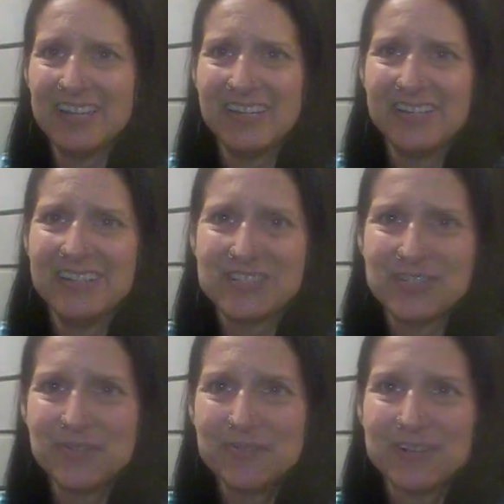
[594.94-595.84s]
and it's
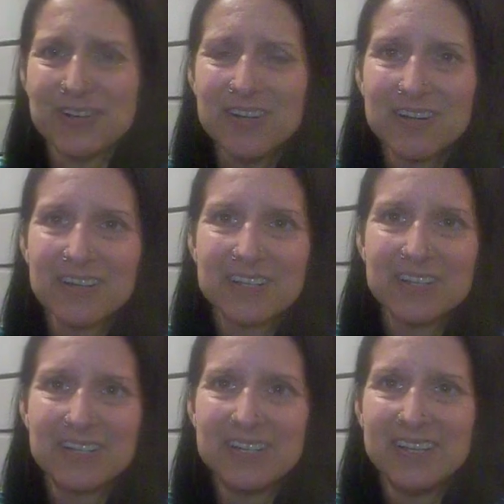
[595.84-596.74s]
so dark.
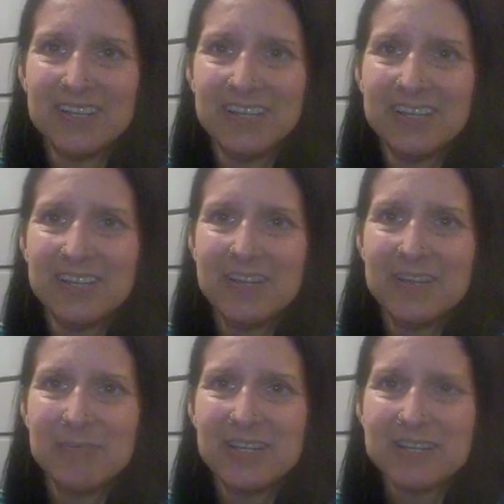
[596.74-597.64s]

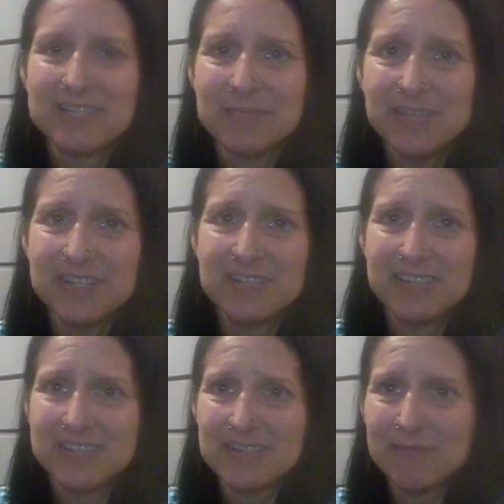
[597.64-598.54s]
Because some
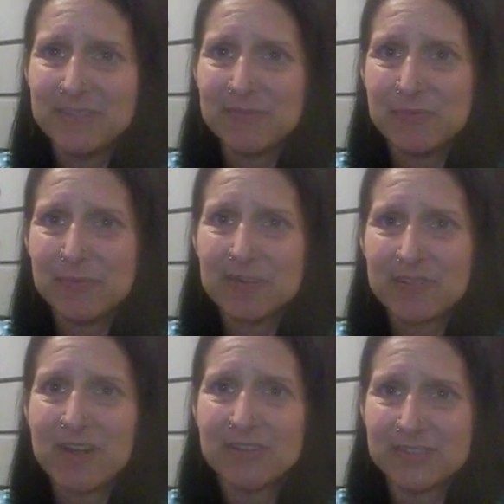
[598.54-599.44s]
of these
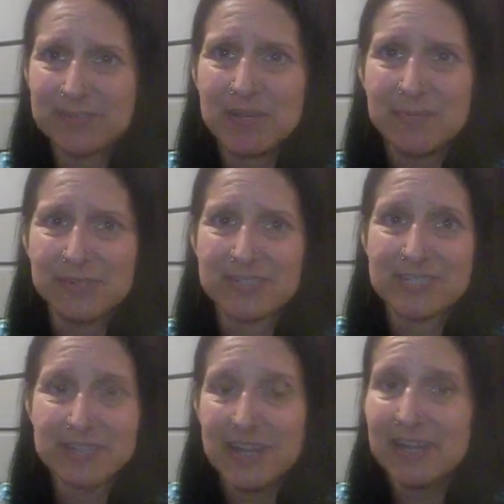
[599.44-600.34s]
people cause people
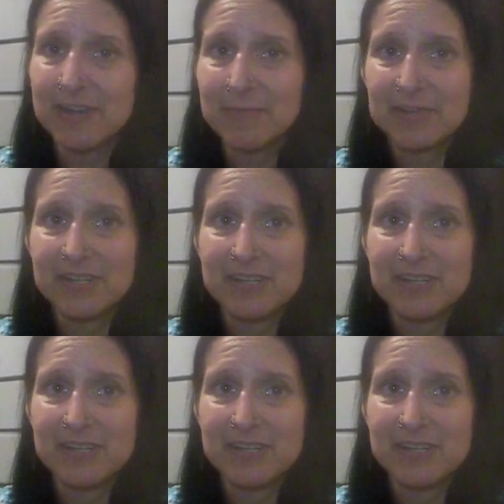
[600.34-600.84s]
to snap